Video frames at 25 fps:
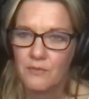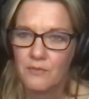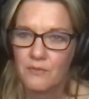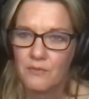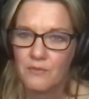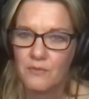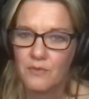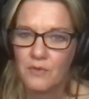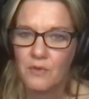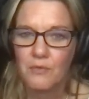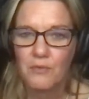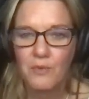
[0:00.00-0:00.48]

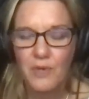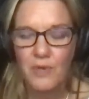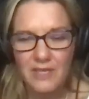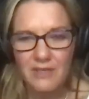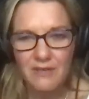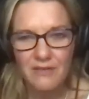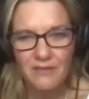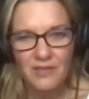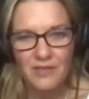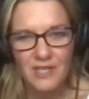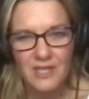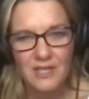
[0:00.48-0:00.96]
well, what
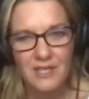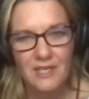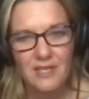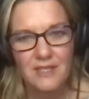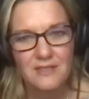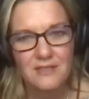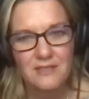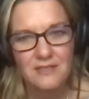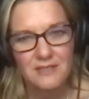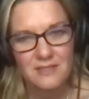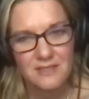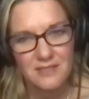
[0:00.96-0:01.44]
if he
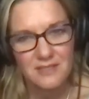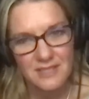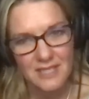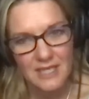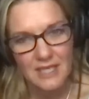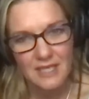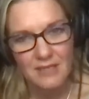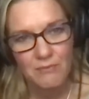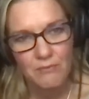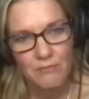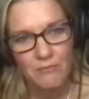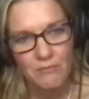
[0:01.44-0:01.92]
has the
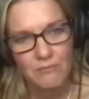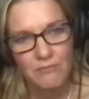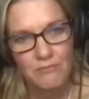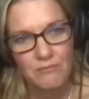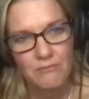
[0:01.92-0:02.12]
same,